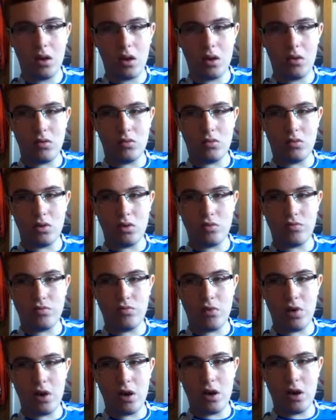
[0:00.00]
it was just
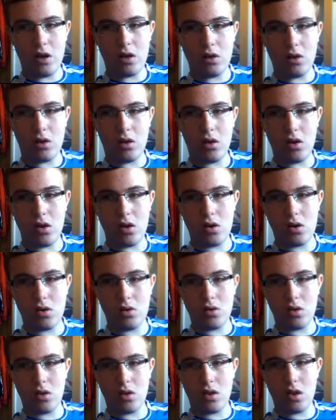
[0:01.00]
really good
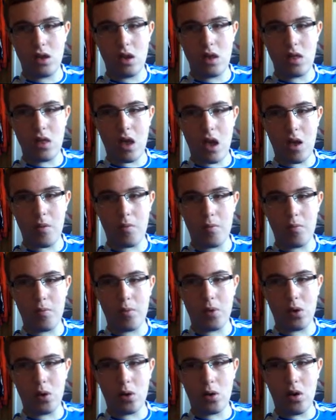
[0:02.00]
to see that
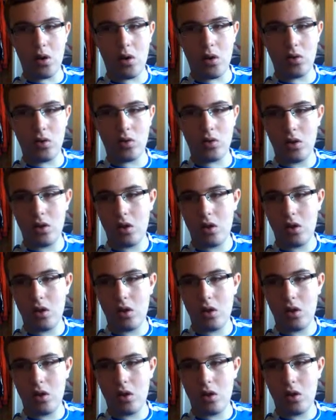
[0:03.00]
because